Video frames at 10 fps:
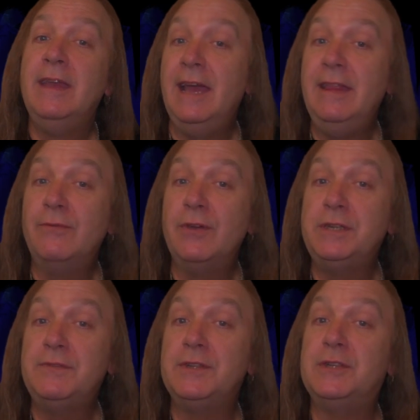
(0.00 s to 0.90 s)
and the
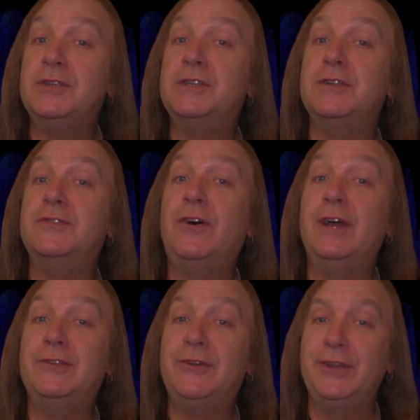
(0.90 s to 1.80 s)
rest of it's just the
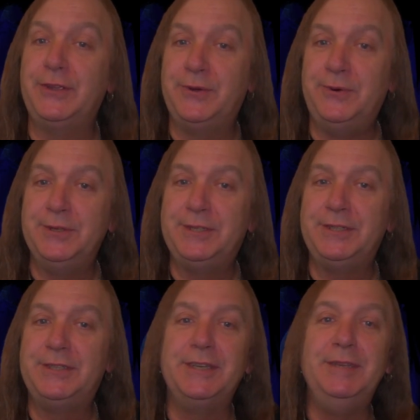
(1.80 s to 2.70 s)
diatonic chords
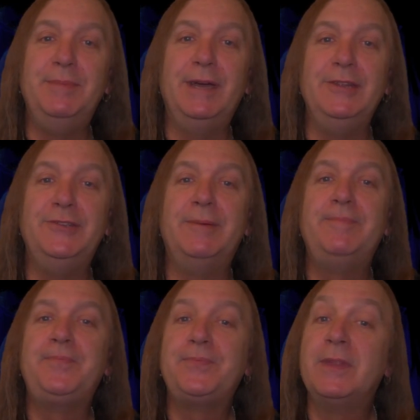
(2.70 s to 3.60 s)
at D major.
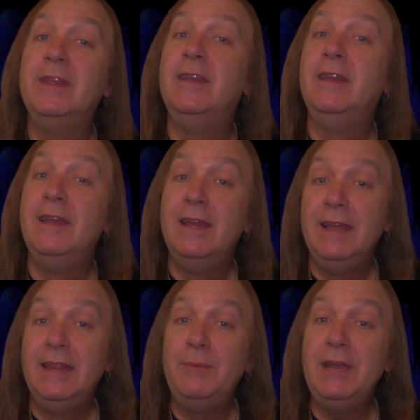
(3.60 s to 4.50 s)

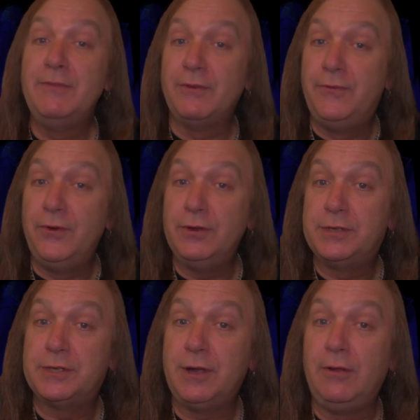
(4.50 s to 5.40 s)
Then we have the
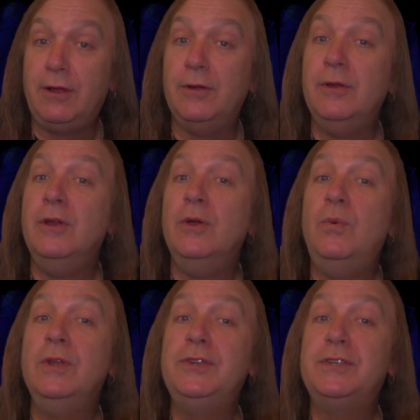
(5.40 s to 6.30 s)
first solo,
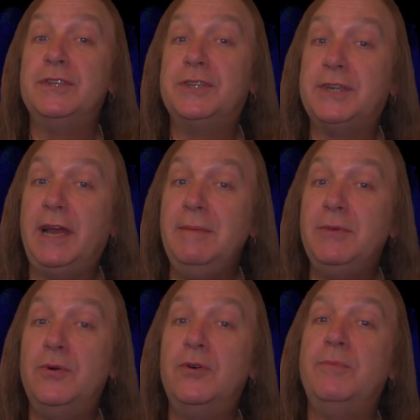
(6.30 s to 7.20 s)
which is the same
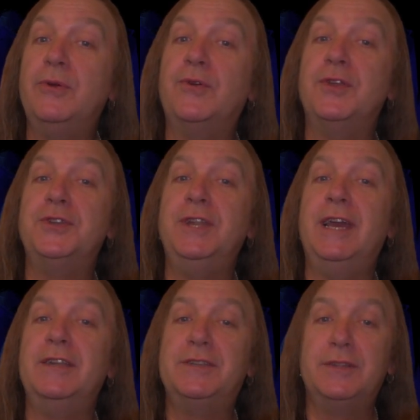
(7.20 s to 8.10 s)
chord progression
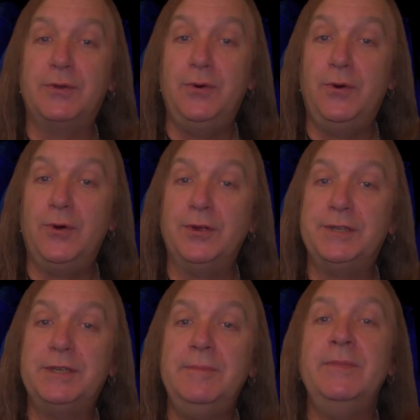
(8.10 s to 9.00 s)
as the
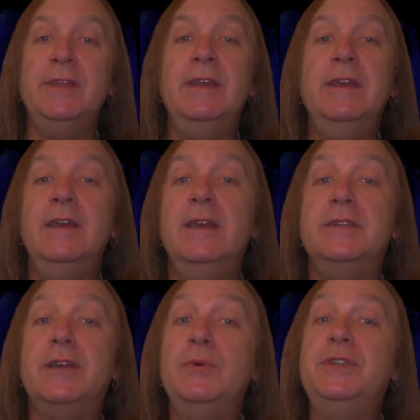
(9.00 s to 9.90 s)
chorus.
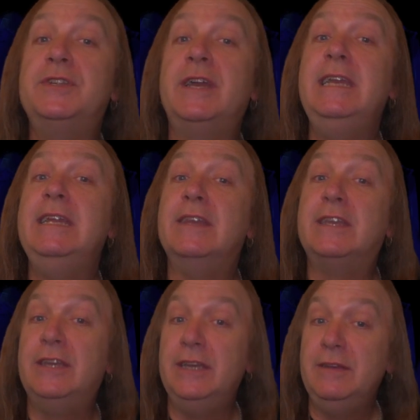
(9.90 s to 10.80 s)
So we stay in the
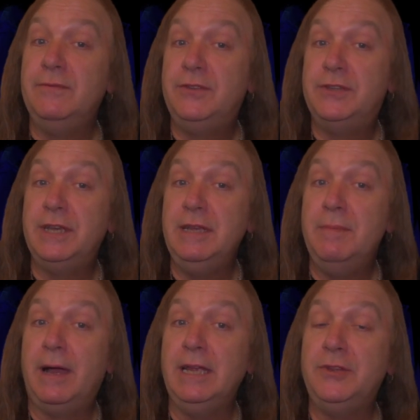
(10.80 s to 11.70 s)
key of D
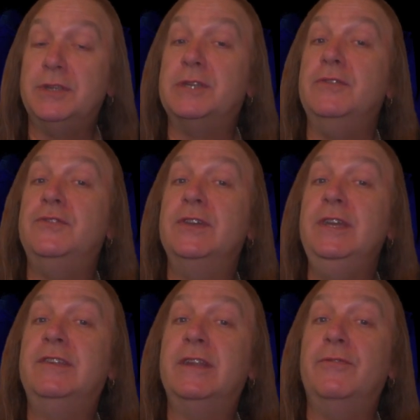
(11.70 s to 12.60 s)
major, so
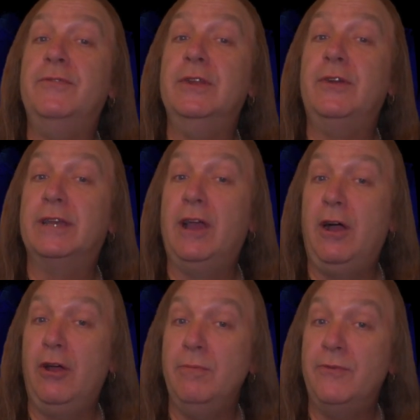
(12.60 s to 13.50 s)
D is going to feel like
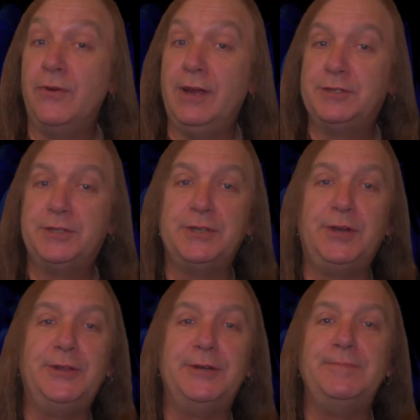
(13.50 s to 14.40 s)
home for our
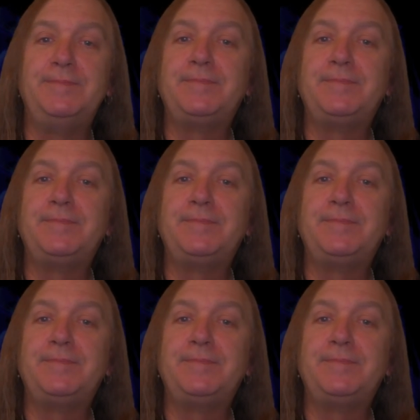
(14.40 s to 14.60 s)
solo.